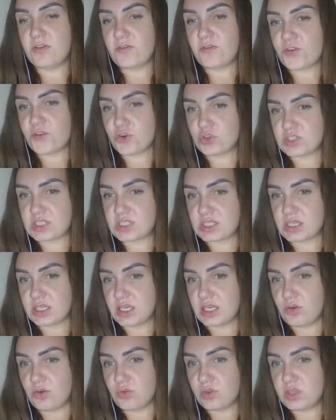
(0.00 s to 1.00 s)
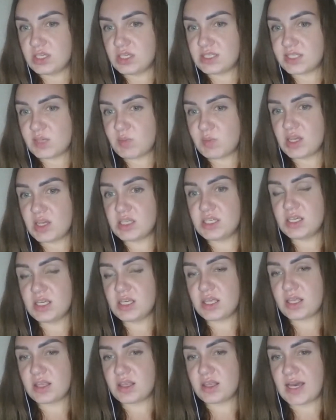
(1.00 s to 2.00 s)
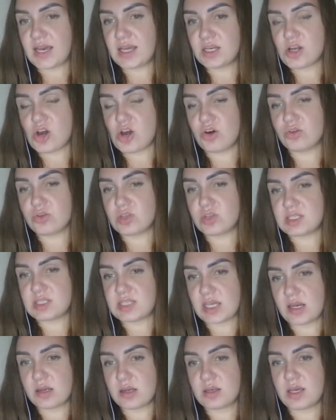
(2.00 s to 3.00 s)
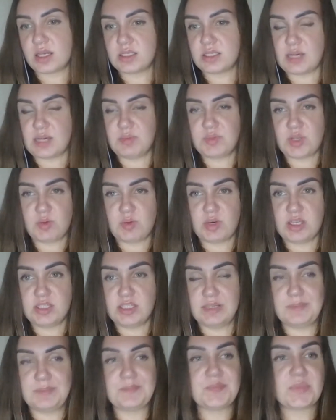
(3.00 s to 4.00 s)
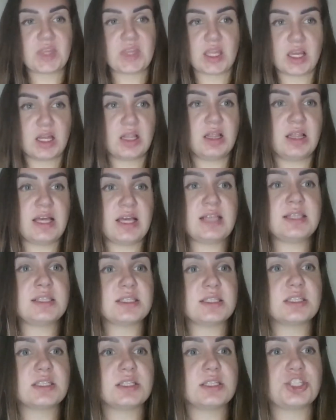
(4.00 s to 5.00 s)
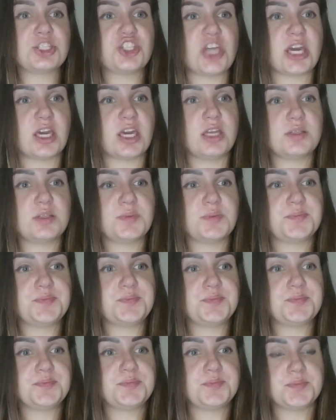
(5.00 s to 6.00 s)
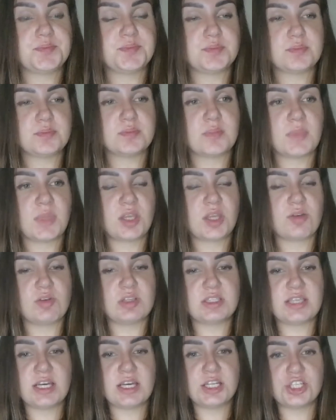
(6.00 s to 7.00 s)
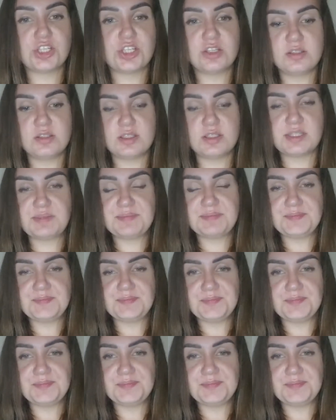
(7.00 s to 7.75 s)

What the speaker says: firstly on this MID, then on the second attempt MID. Let's check it. Transactions.